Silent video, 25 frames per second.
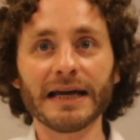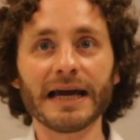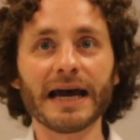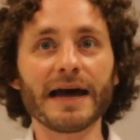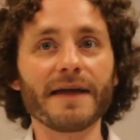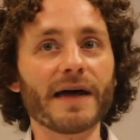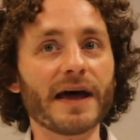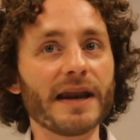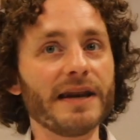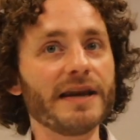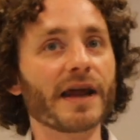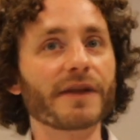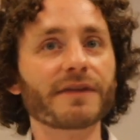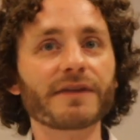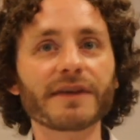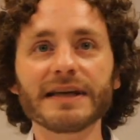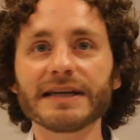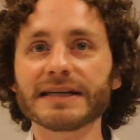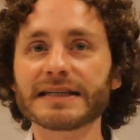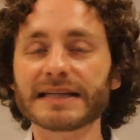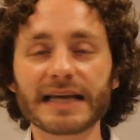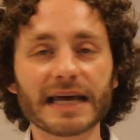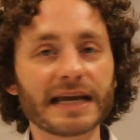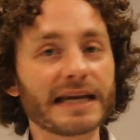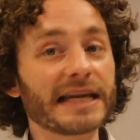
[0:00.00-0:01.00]
and that nothing
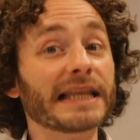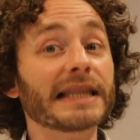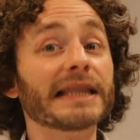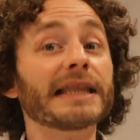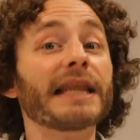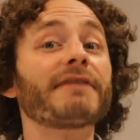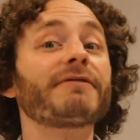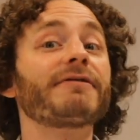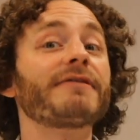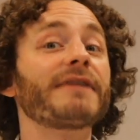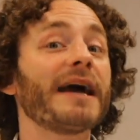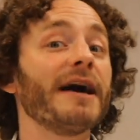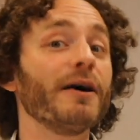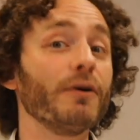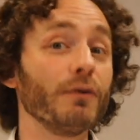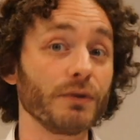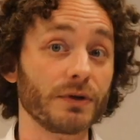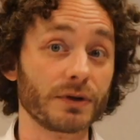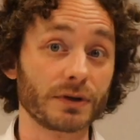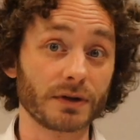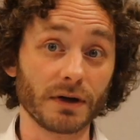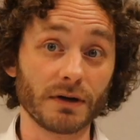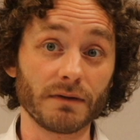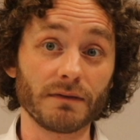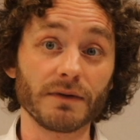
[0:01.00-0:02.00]
is getting left
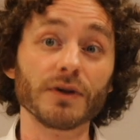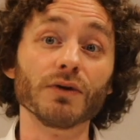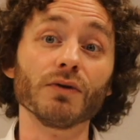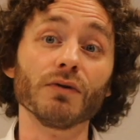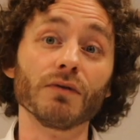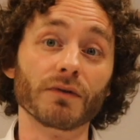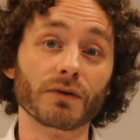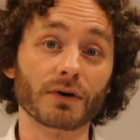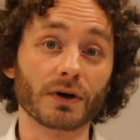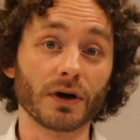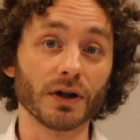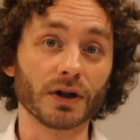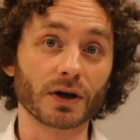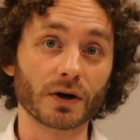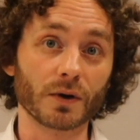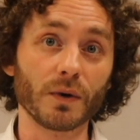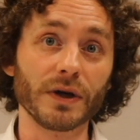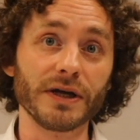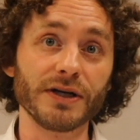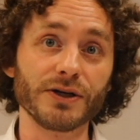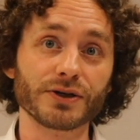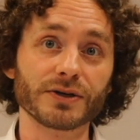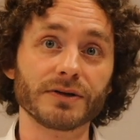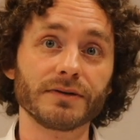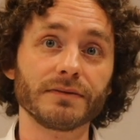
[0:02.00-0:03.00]
out of the overall
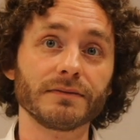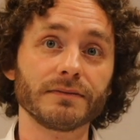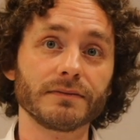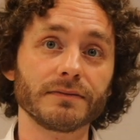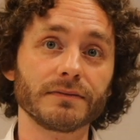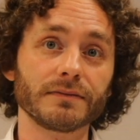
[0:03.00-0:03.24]
equation.